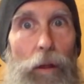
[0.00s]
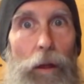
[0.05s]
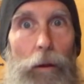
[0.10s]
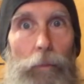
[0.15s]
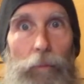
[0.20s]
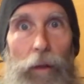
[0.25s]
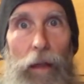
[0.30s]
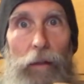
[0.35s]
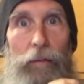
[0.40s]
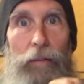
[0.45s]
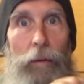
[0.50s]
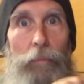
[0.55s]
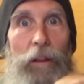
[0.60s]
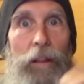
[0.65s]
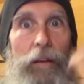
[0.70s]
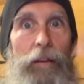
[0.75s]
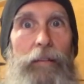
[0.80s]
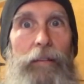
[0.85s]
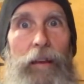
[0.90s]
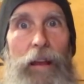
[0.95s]
them get some
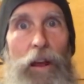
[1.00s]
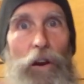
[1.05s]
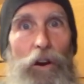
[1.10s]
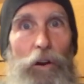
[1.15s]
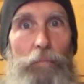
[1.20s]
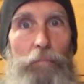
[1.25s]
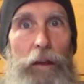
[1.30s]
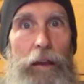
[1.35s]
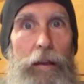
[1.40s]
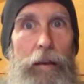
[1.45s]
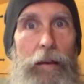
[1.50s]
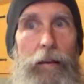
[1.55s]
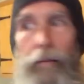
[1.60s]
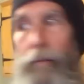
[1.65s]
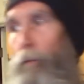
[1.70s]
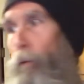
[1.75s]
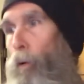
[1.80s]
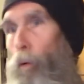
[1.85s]
of this inner peace,